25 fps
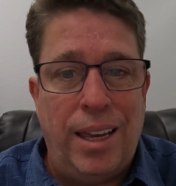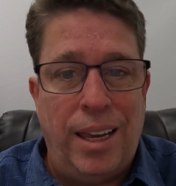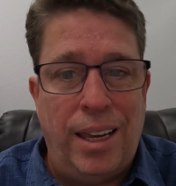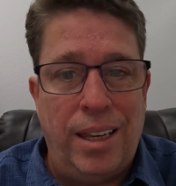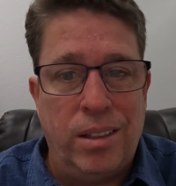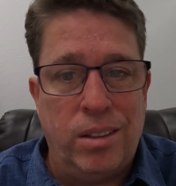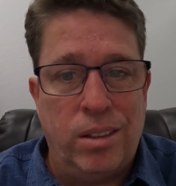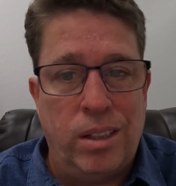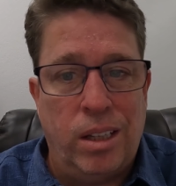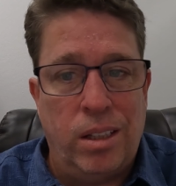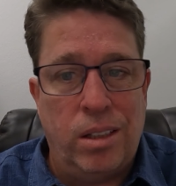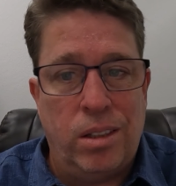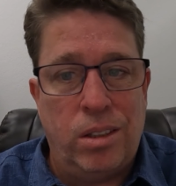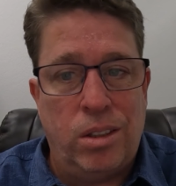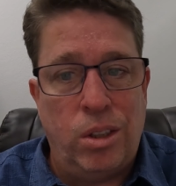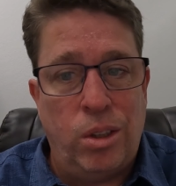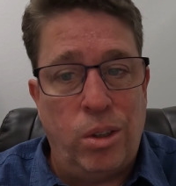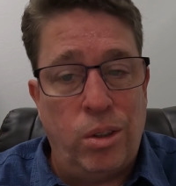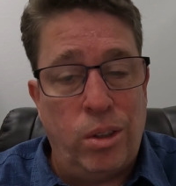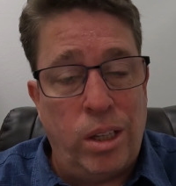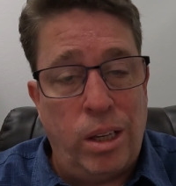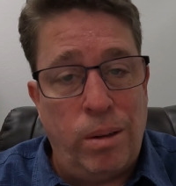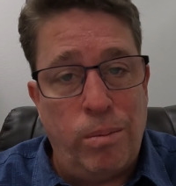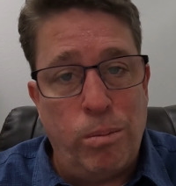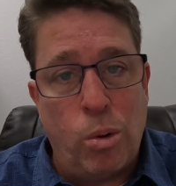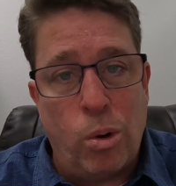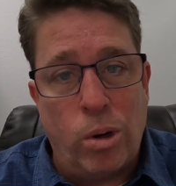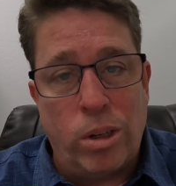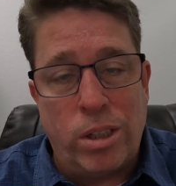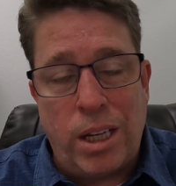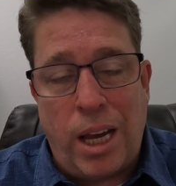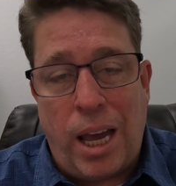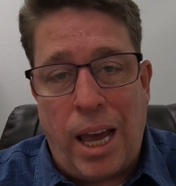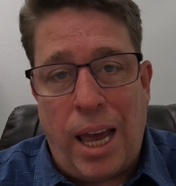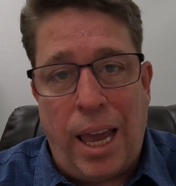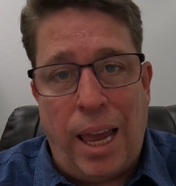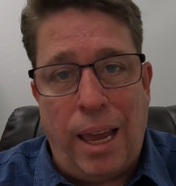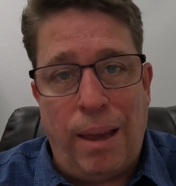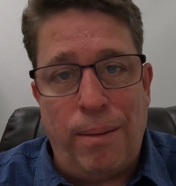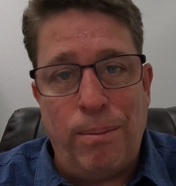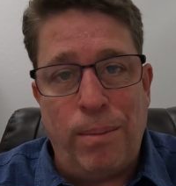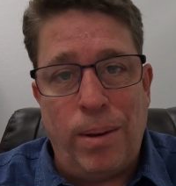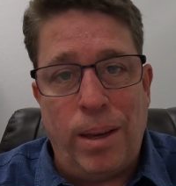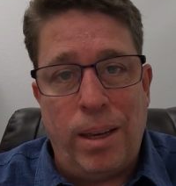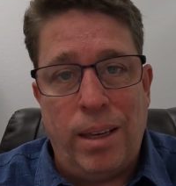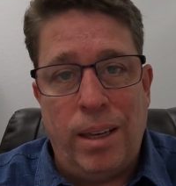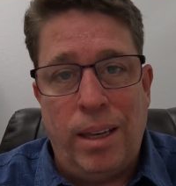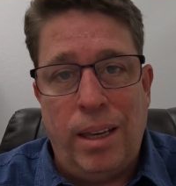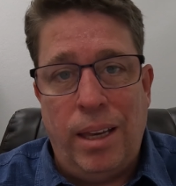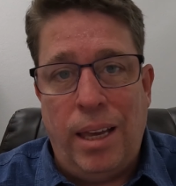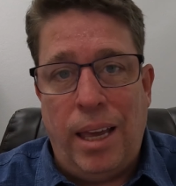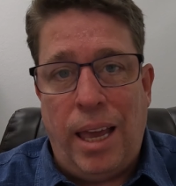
Is it, do you need more time